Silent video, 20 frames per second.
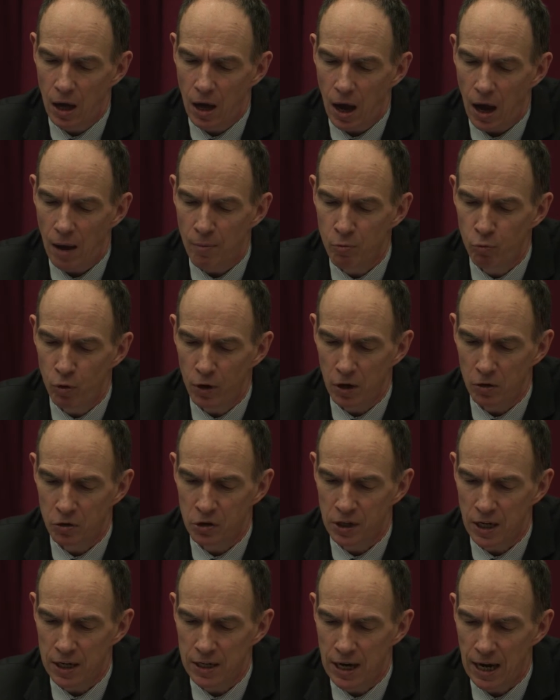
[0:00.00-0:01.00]
I mean, what I'll
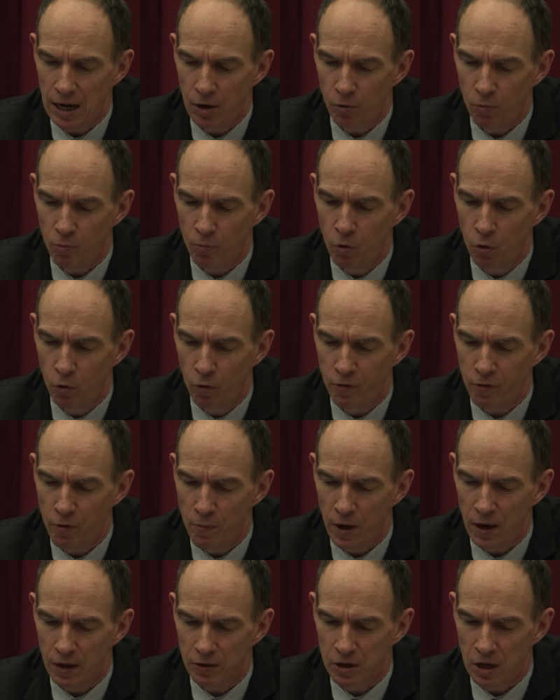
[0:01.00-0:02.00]
say now, more from
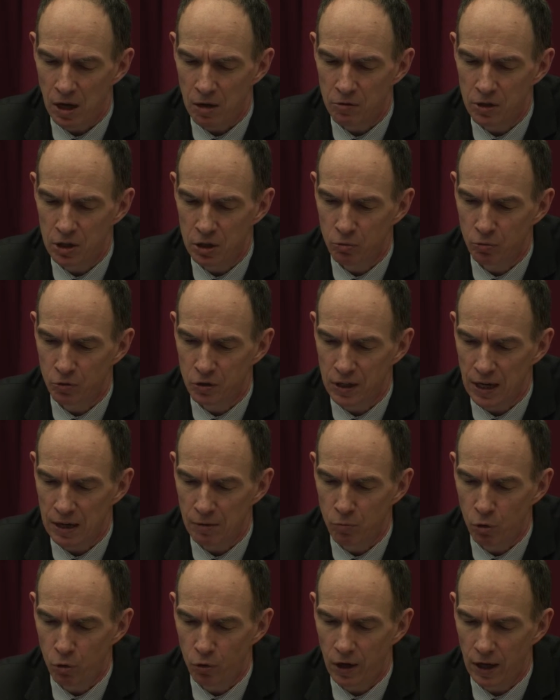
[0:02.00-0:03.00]
a, you know, this will sound
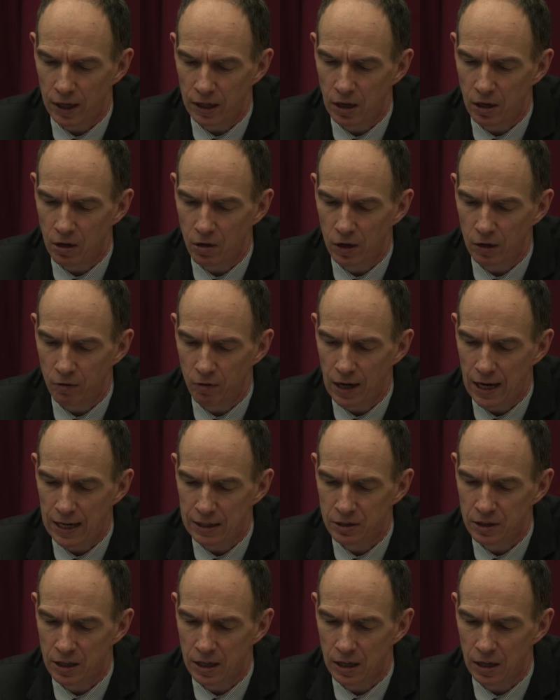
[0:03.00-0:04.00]
more like a kind of
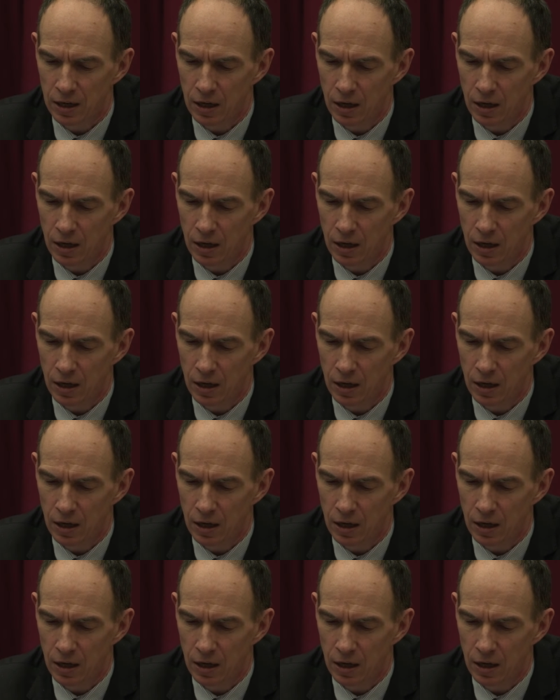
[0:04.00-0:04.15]
classic